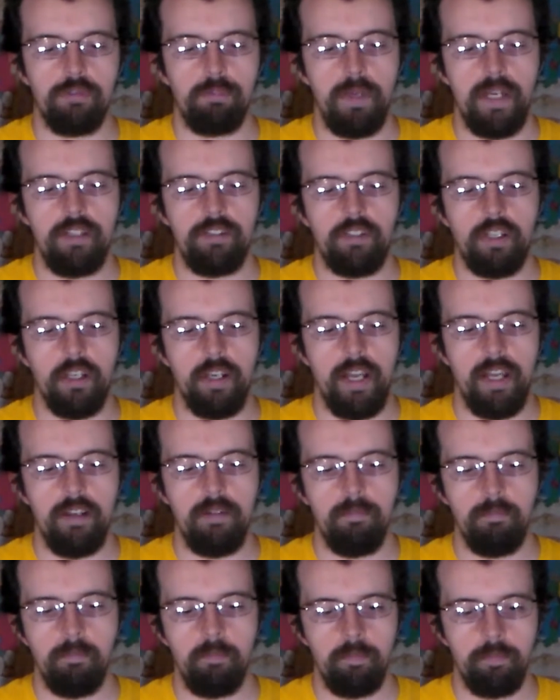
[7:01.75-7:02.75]
Space
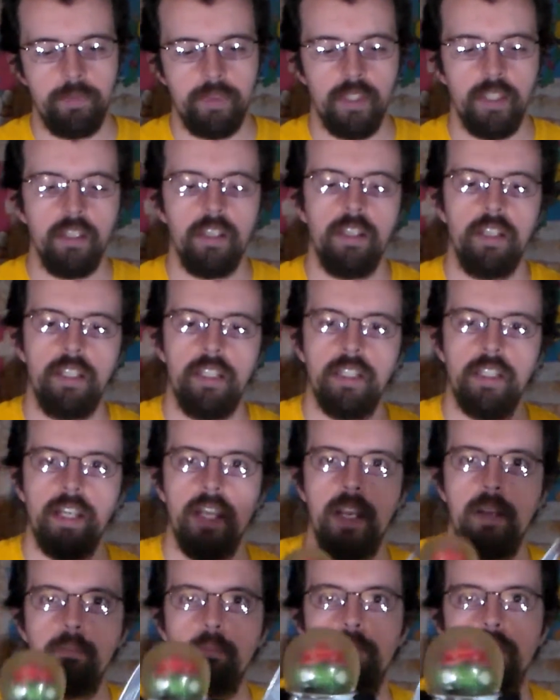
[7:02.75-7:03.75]
Cadet, he
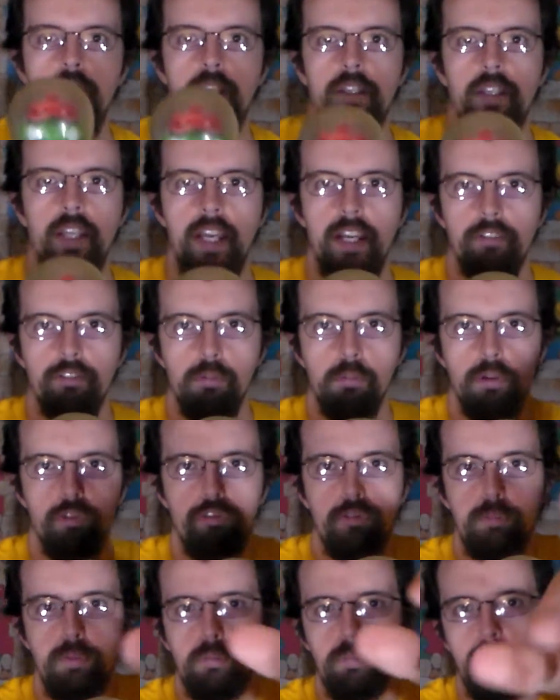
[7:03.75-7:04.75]
came with a
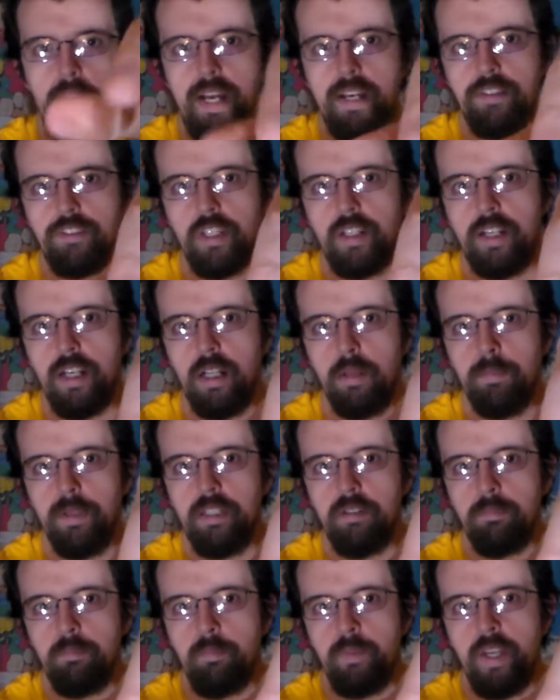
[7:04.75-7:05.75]
removable plastic
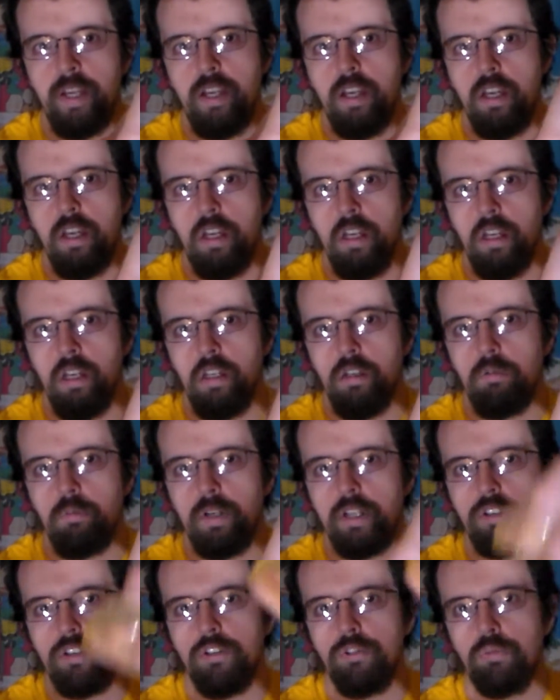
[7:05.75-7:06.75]
helmet,
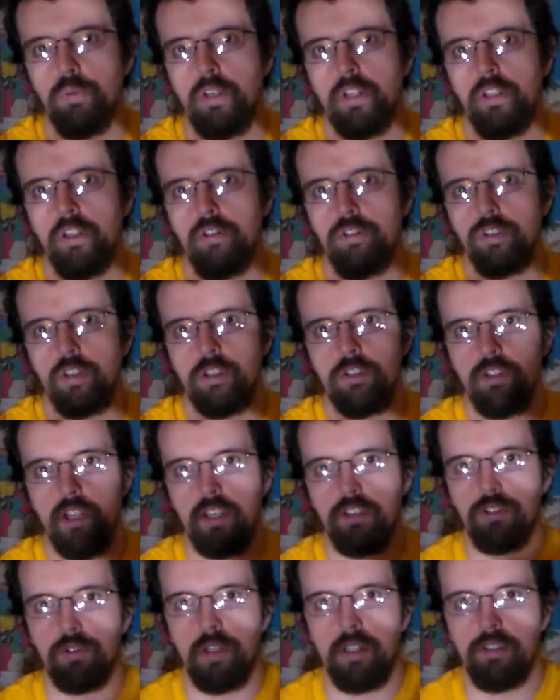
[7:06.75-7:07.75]
which is one of those
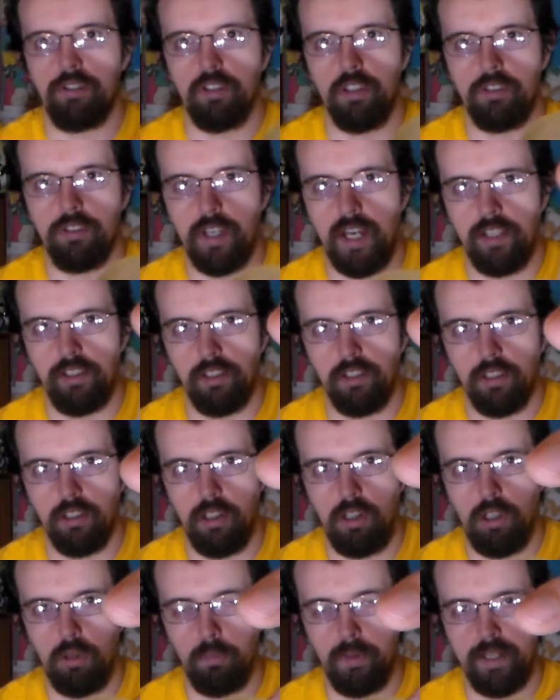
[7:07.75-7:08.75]
accessories that's either
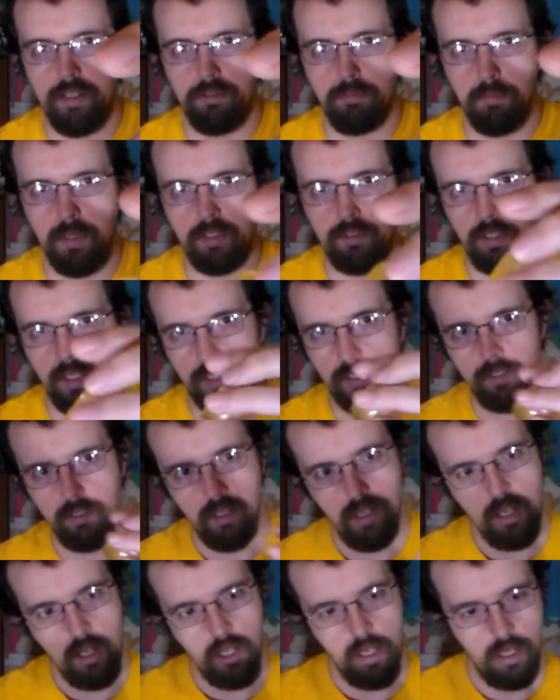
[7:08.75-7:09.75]
always
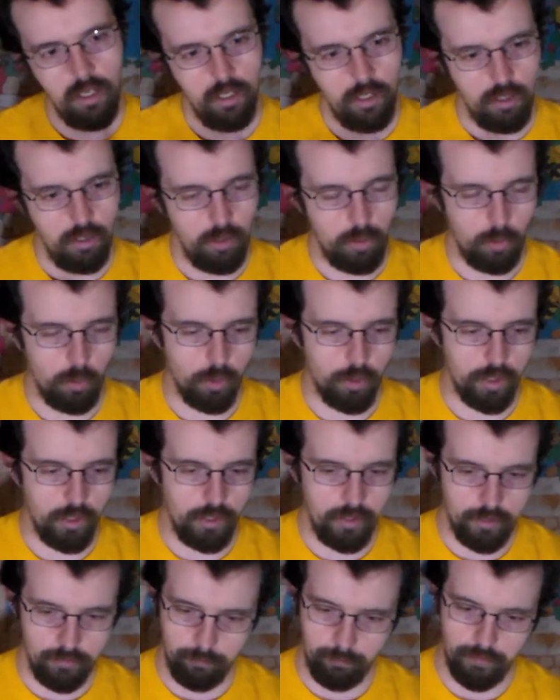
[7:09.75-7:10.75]
missing,
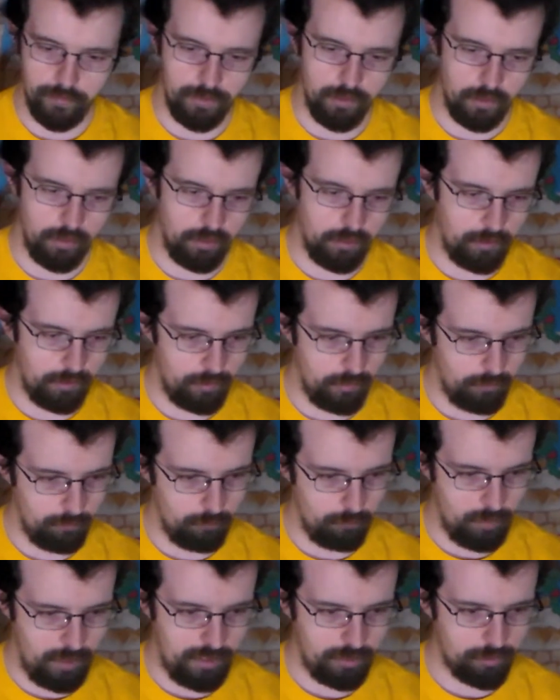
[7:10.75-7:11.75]
or
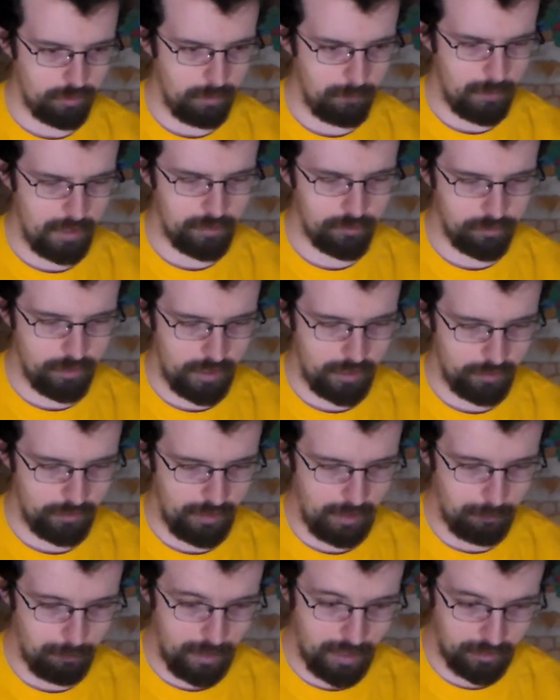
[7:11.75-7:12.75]
actually mine's not in
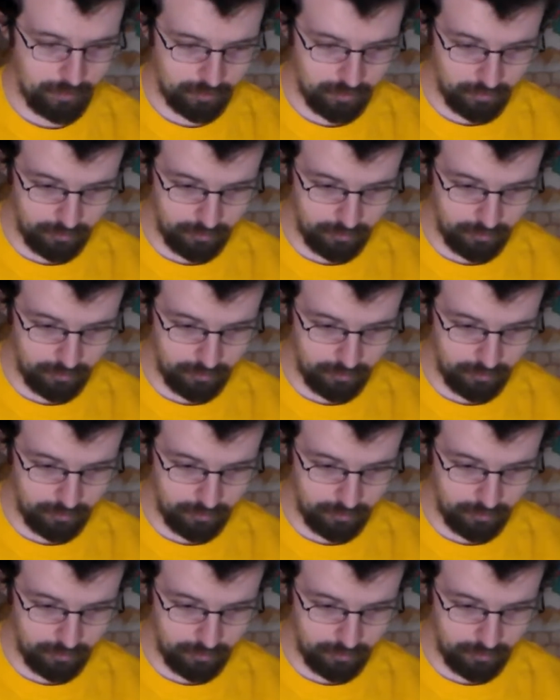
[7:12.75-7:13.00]
that bad a